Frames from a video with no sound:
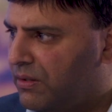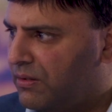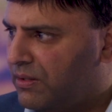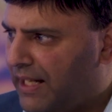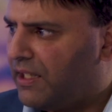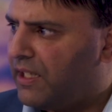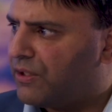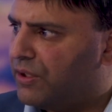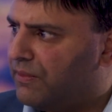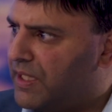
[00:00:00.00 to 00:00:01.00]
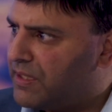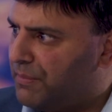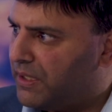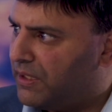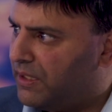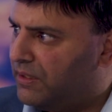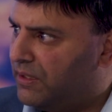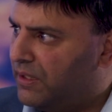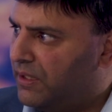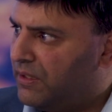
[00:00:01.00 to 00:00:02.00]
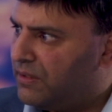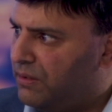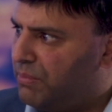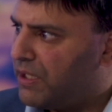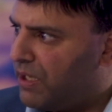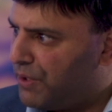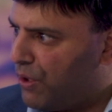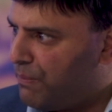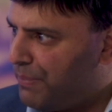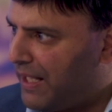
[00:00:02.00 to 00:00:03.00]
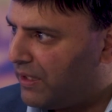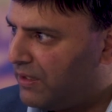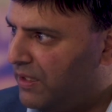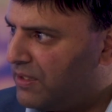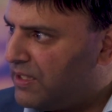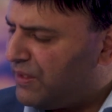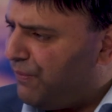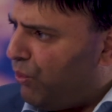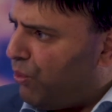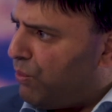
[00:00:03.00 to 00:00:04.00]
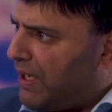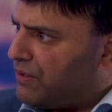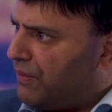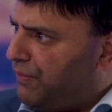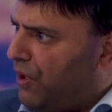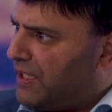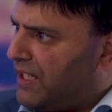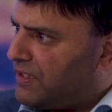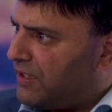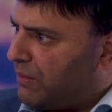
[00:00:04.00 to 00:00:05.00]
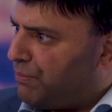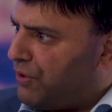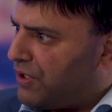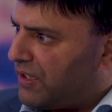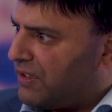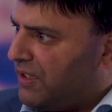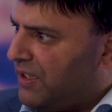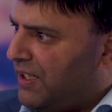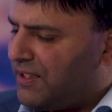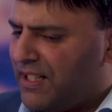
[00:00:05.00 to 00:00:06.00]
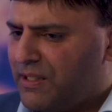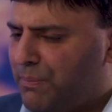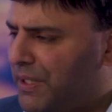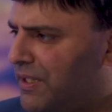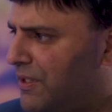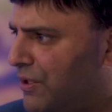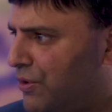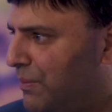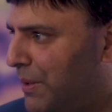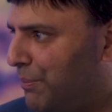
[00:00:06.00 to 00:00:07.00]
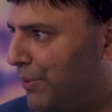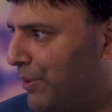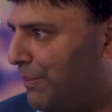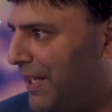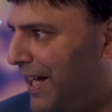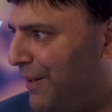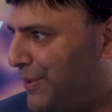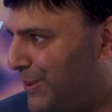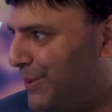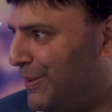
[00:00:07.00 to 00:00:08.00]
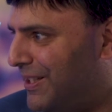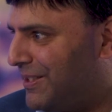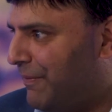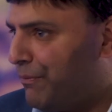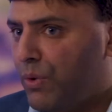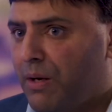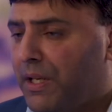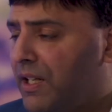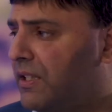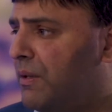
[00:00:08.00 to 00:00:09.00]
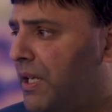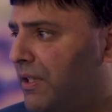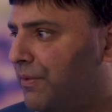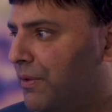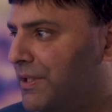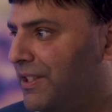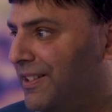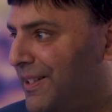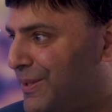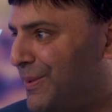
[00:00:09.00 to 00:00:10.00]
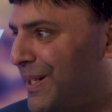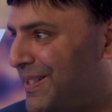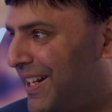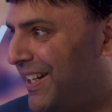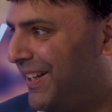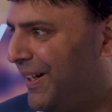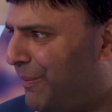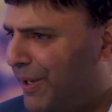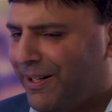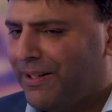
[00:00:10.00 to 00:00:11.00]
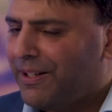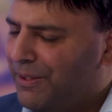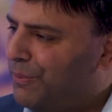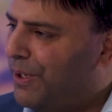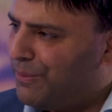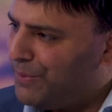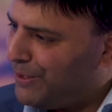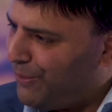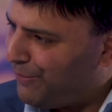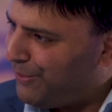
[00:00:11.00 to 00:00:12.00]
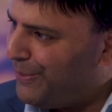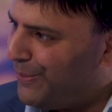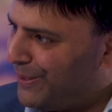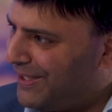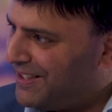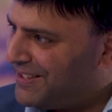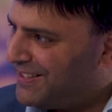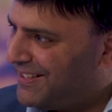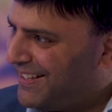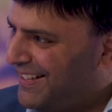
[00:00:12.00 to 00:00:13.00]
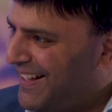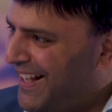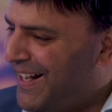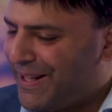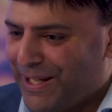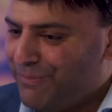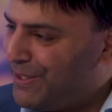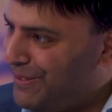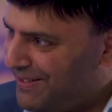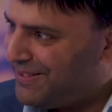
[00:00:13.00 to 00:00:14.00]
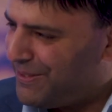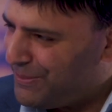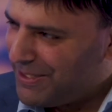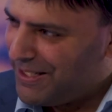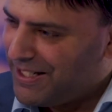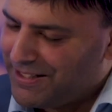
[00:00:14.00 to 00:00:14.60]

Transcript: that can actually invest money in. So you become your own bank. So that's 4 ways of financing a project. And that's the biggest issue people normally have to do this. Where am I getting the money from, Zee? That's what they say. I'm like, well, have we gone through all of this? And then when do you see, and